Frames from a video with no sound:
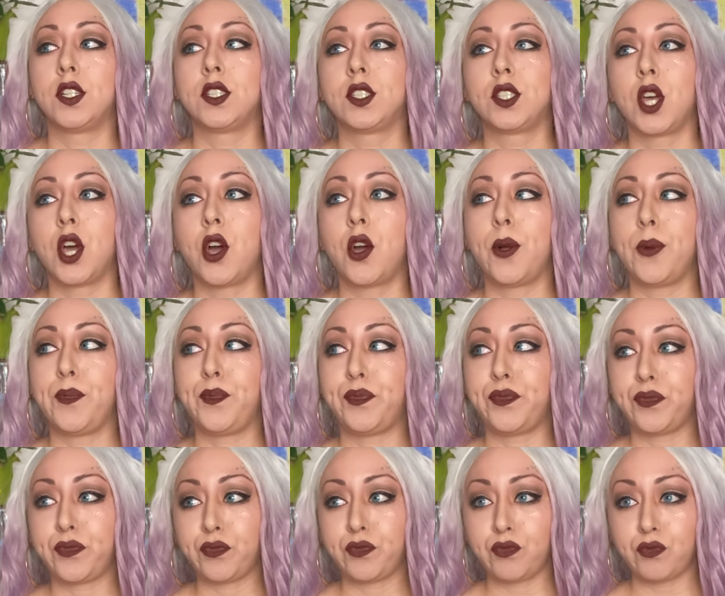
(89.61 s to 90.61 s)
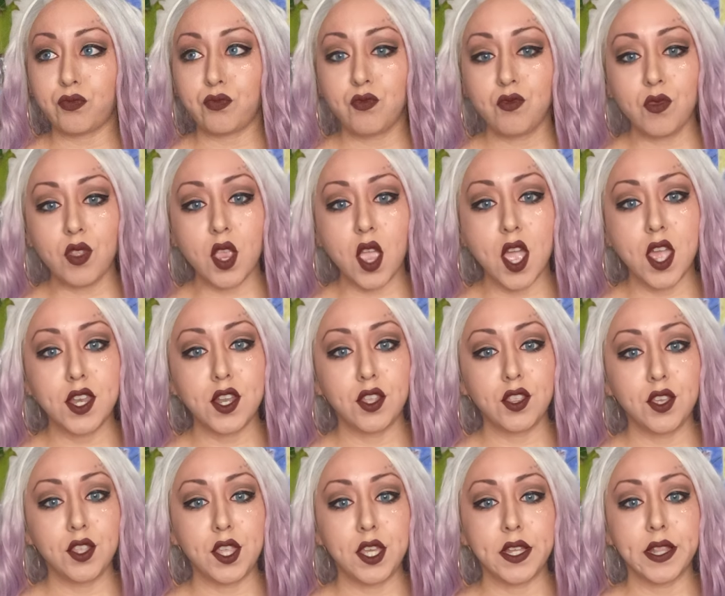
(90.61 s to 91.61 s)
So
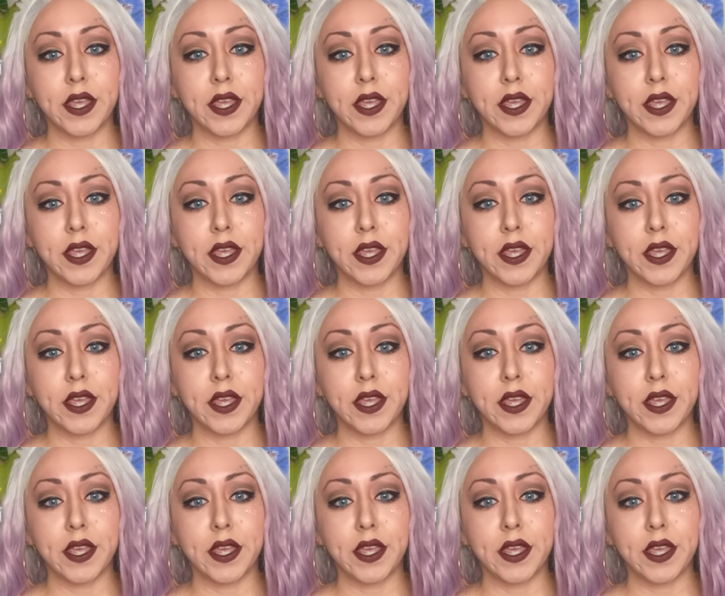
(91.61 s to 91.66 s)
another thing,